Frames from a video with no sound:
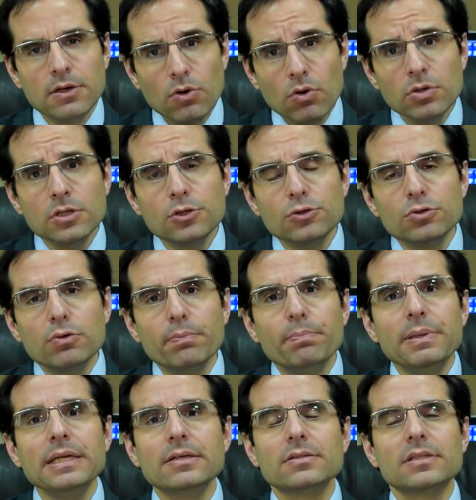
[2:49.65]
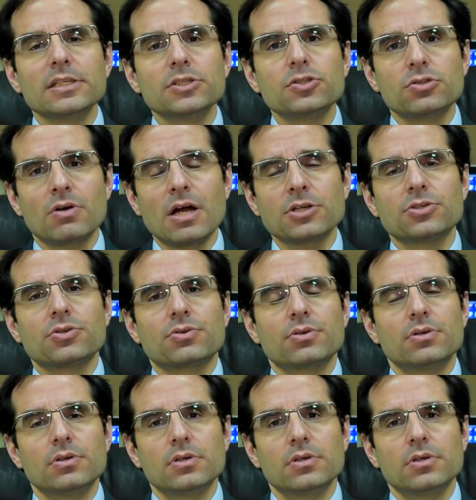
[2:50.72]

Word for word: order to build a structure